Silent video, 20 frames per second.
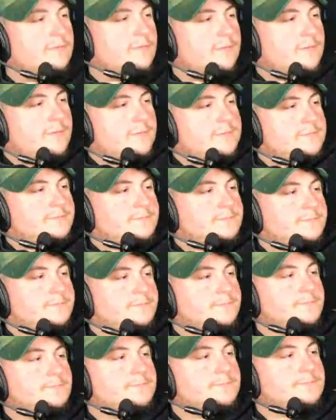I mean, your
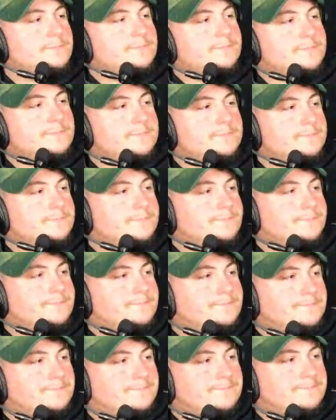sister obviously is on the
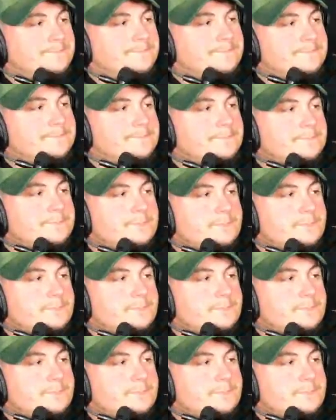show every week.